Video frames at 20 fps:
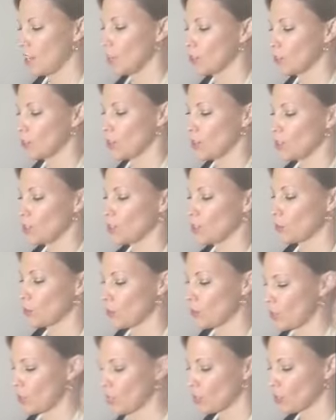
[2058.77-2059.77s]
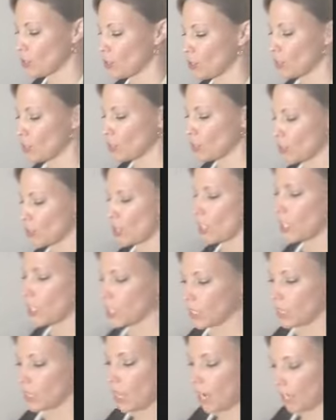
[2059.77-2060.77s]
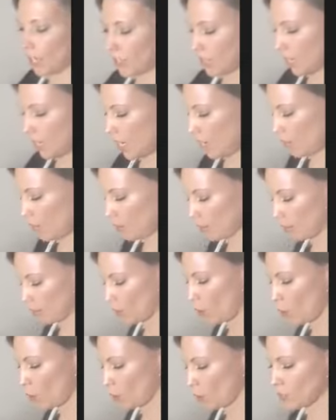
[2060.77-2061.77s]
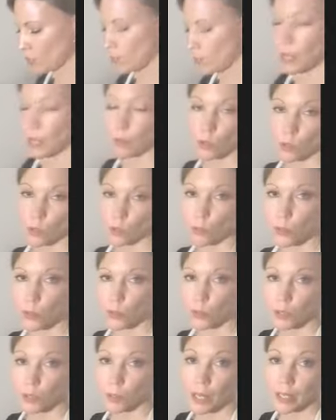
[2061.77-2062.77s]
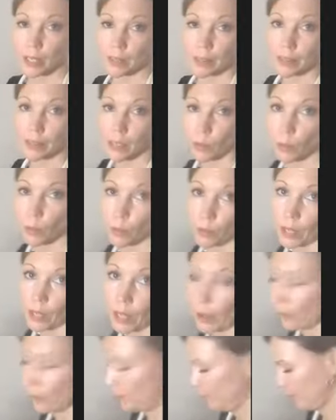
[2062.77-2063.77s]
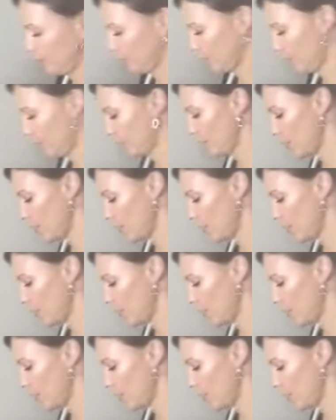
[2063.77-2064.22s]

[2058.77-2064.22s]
So you just want to make sure it's good and locked down, or sometimes you'll push the button and it won't go. And